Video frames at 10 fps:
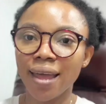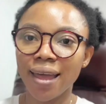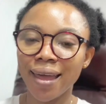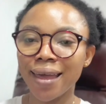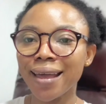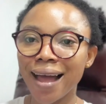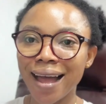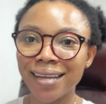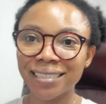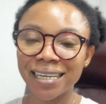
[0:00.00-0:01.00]
Hey
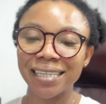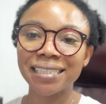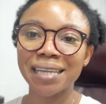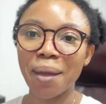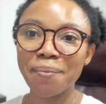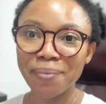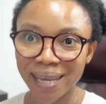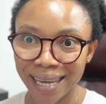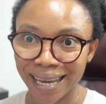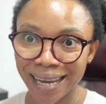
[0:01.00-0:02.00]
guys, it's
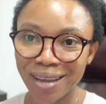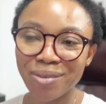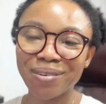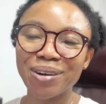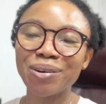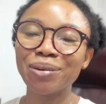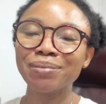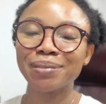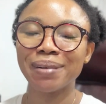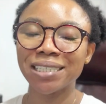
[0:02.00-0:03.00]
Mickey. Welcome
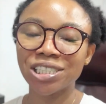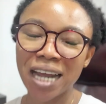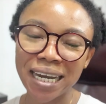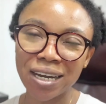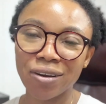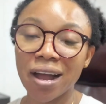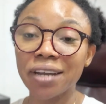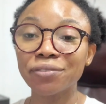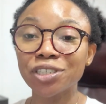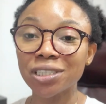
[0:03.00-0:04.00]
to my channel. And
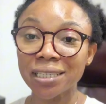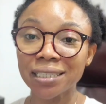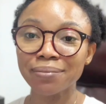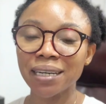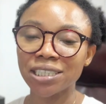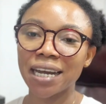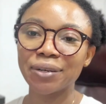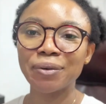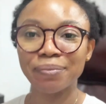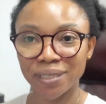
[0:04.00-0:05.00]
if you're just into my
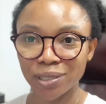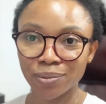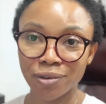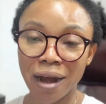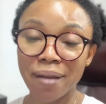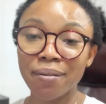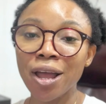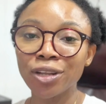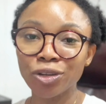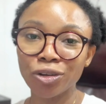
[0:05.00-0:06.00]
channel, please subscribe,
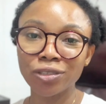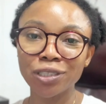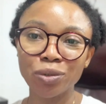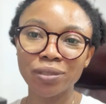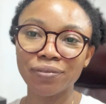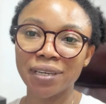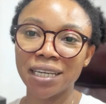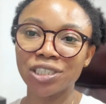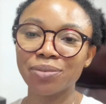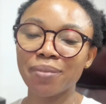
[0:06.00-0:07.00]
turn on the
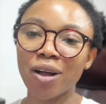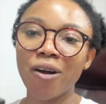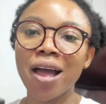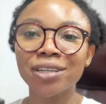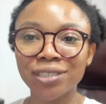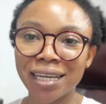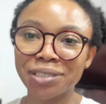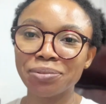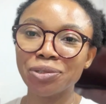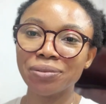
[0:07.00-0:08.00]
notification bell so as
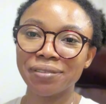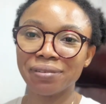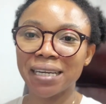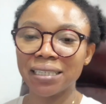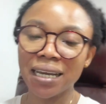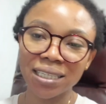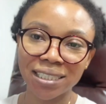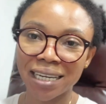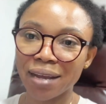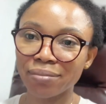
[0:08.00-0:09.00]
to be notified each
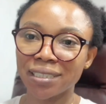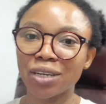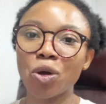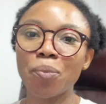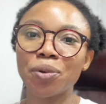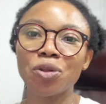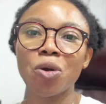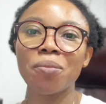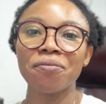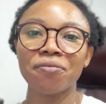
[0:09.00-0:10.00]
time there's an upload
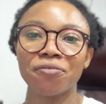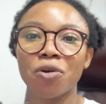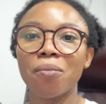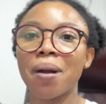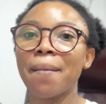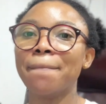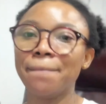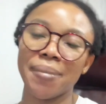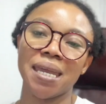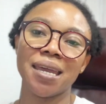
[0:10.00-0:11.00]
coming from
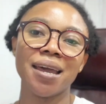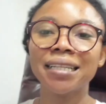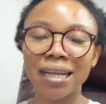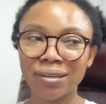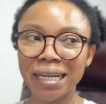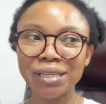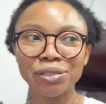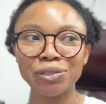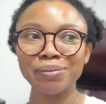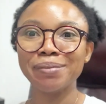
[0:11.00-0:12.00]
me. Now that
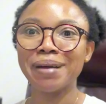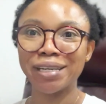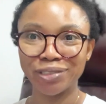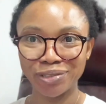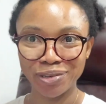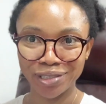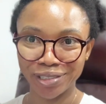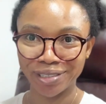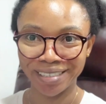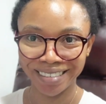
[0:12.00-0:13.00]
used to be my
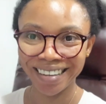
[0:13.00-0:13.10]
introduction.